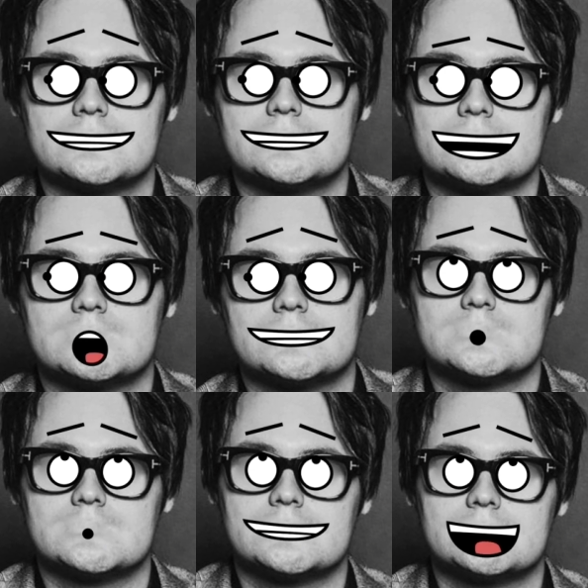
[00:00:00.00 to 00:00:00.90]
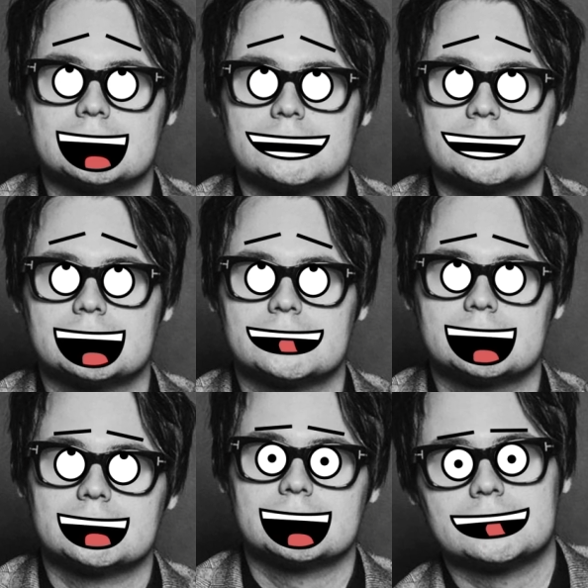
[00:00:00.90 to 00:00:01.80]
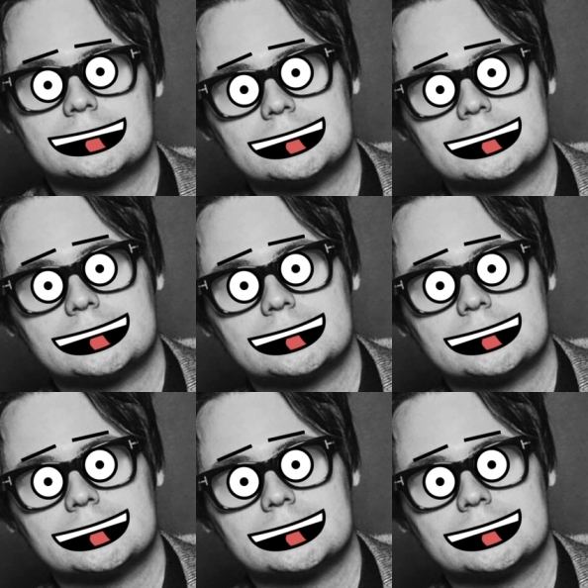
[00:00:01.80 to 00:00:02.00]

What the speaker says: ever seen those movies where they have like an old